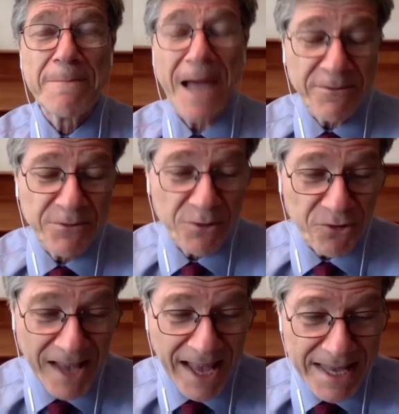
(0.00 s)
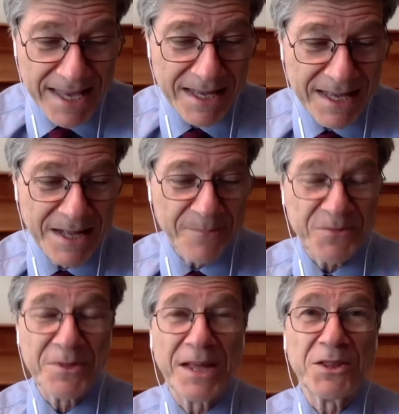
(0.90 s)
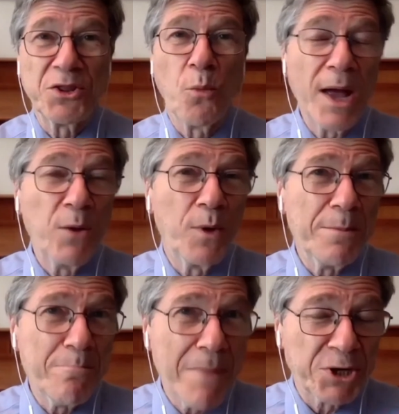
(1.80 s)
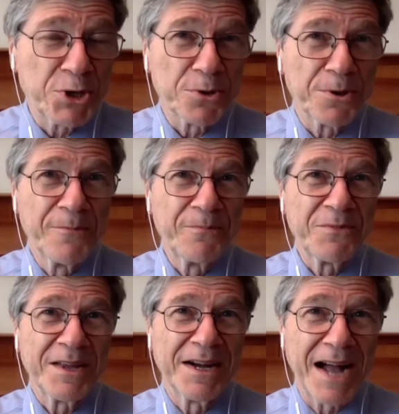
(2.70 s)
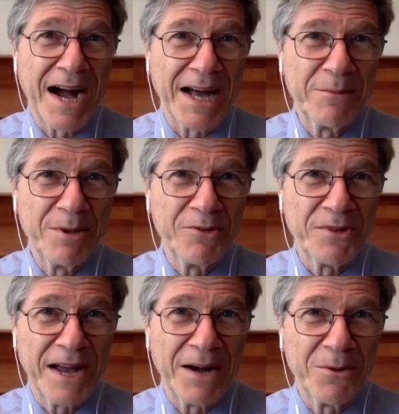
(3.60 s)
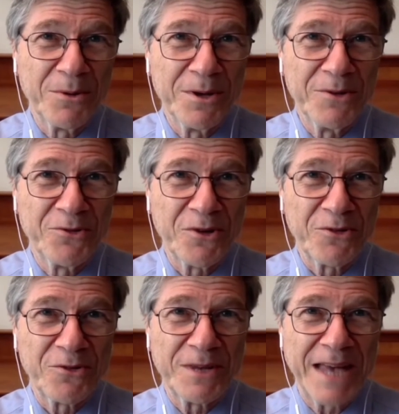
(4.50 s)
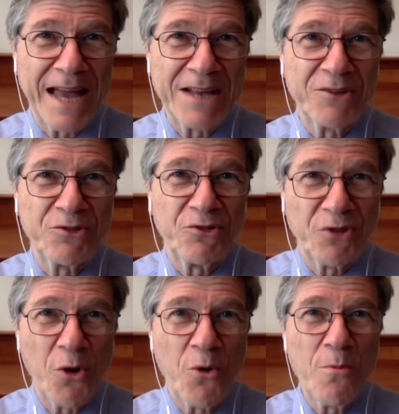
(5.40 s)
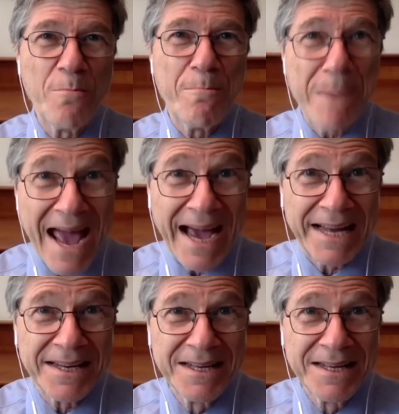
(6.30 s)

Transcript: I have to say that the way we measure economies now is just getting so bad,